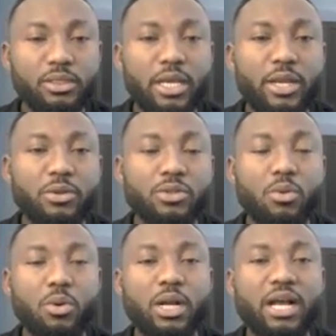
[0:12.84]
and also
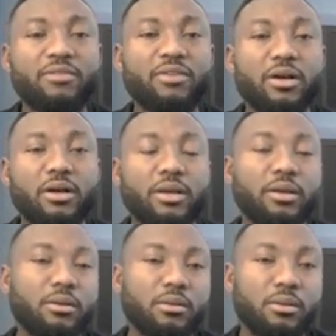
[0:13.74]
we'll cover
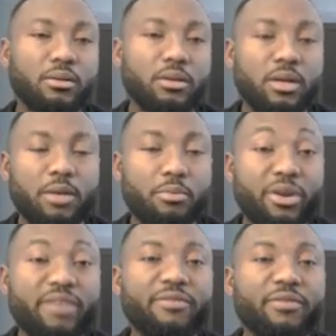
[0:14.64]

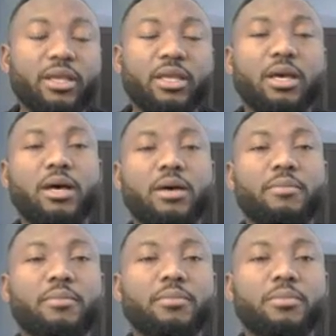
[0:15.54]
briefly
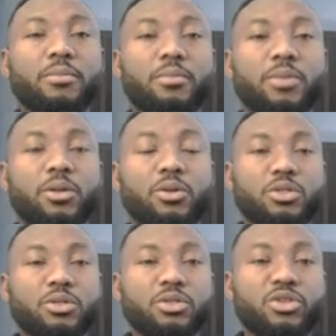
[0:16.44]

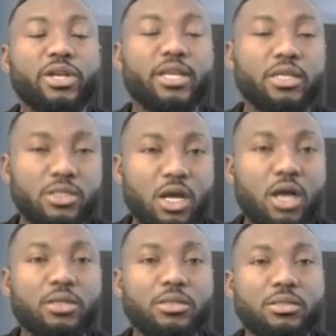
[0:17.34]
trending
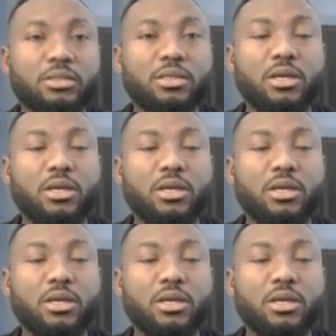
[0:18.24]
stocks